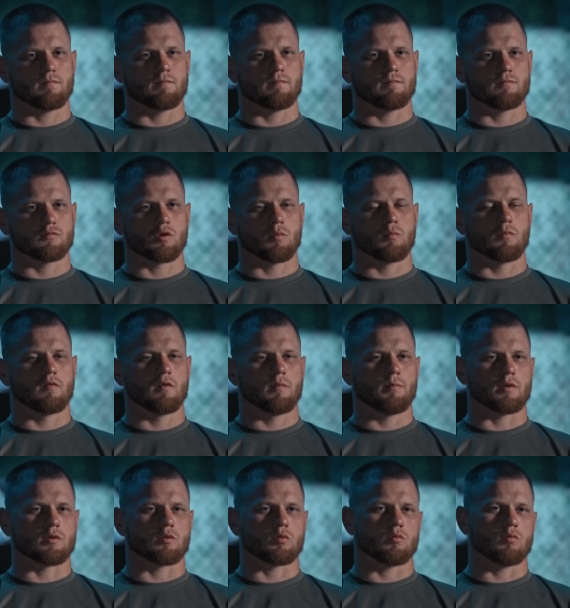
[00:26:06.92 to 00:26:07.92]
In this
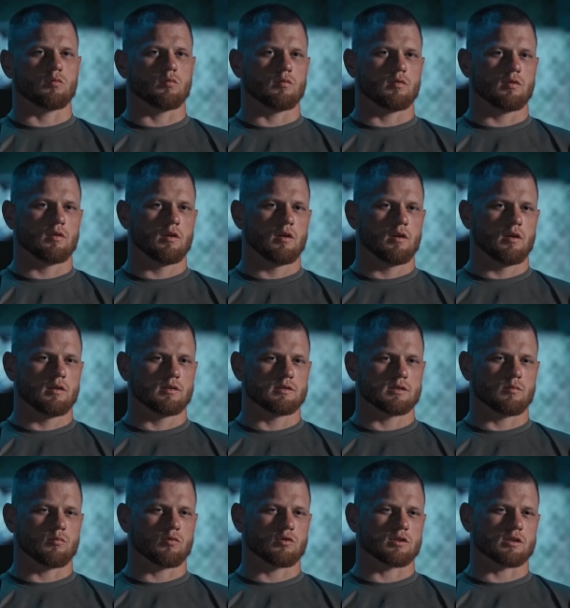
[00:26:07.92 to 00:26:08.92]
case,
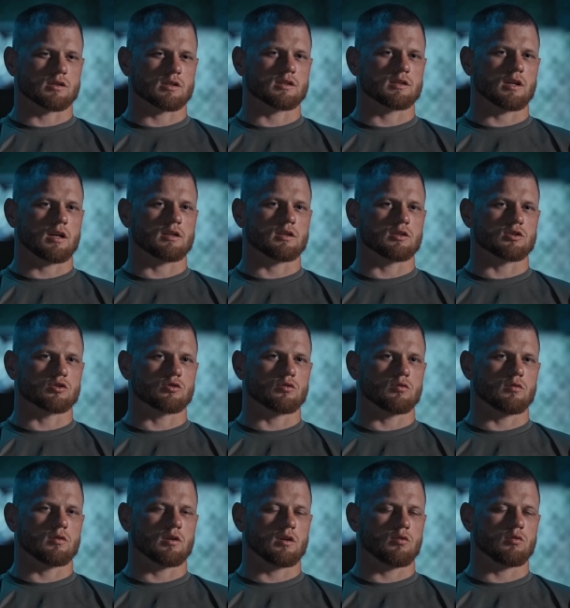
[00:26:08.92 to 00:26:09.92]
we lost not just
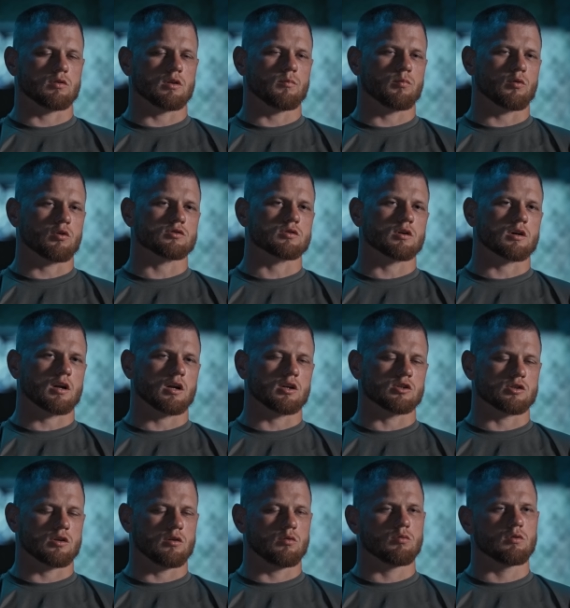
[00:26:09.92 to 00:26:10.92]
the best people,
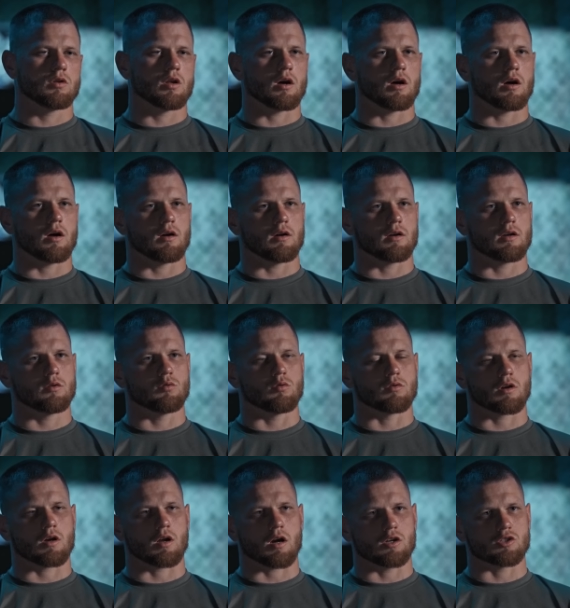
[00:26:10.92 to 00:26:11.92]
but the
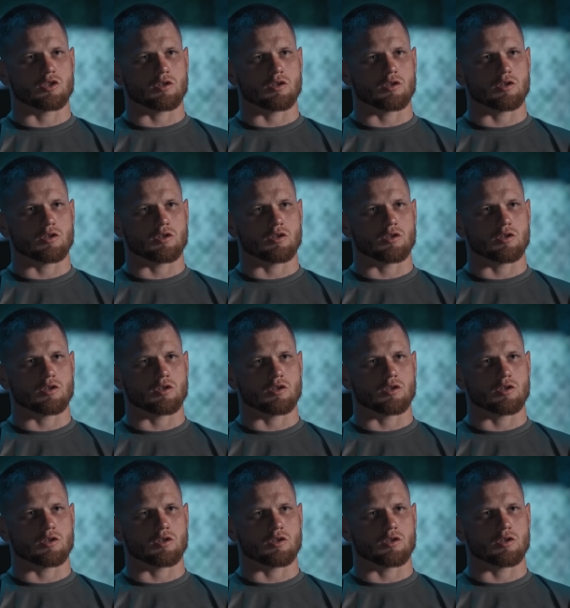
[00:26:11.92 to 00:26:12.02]
best